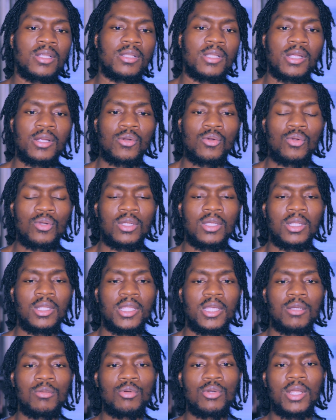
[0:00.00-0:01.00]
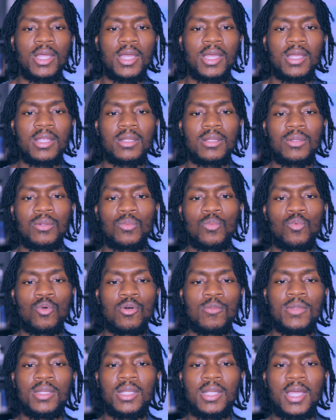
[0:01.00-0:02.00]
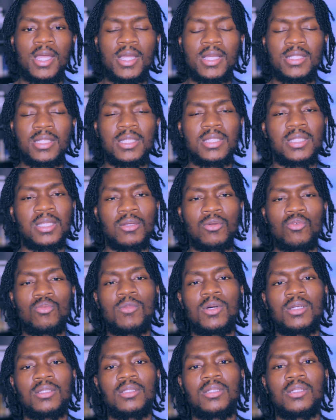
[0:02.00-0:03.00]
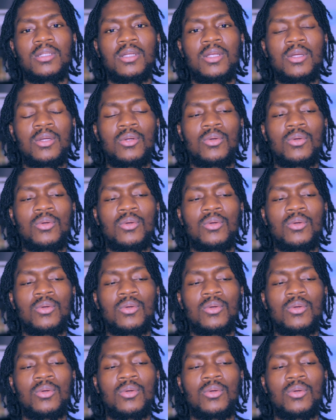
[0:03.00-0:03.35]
they're gonna label that woman as a single mother,